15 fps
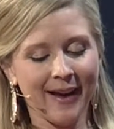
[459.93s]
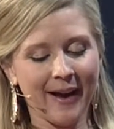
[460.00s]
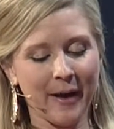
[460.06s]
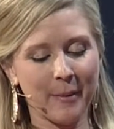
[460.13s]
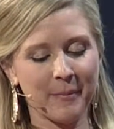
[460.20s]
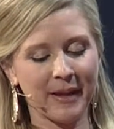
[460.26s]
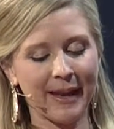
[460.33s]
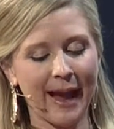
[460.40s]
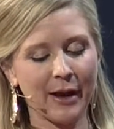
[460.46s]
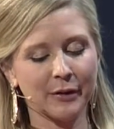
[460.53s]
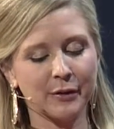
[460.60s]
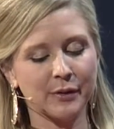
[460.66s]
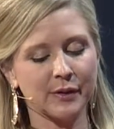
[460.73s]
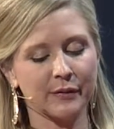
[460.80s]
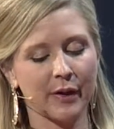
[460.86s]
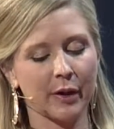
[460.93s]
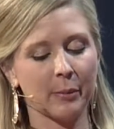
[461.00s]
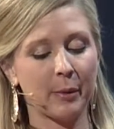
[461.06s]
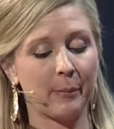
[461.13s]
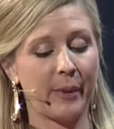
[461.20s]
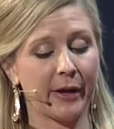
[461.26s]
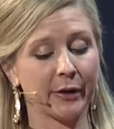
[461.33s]
Um, and how do you develop
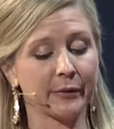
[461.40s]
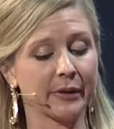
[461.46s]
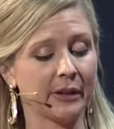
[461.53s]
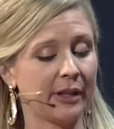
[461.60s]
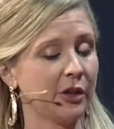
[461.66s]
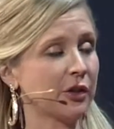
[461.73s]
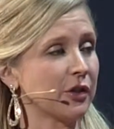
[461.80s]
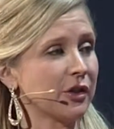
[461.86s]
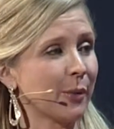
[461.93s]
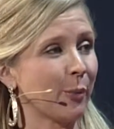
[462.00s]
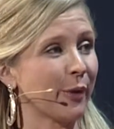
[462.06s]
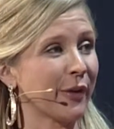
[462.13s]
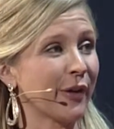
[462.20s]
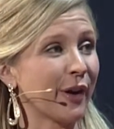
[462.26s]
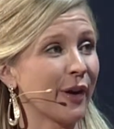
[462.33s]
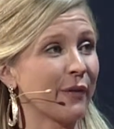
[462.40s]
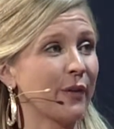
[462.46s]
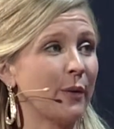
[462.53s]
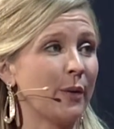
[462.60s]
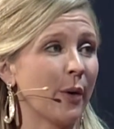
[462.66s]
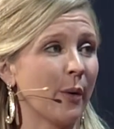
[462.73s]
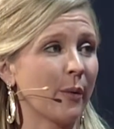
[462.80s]
a better relationship with her if
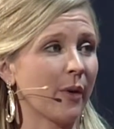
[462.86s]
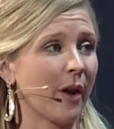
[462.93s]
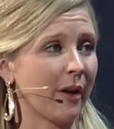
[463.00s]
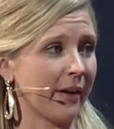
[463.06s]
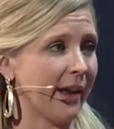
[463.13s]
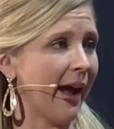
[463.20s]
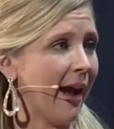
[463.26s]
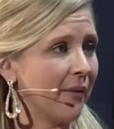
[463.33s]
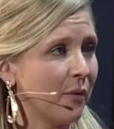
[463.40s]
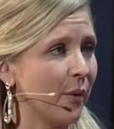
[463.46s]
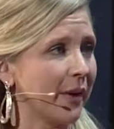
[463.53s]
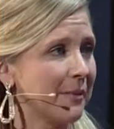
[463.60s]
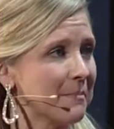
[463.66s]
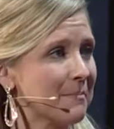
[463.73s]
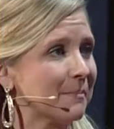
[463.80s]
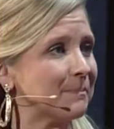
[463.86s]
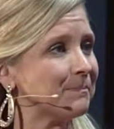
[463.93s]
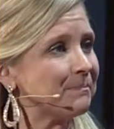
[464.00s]
you don't already have one? Yep.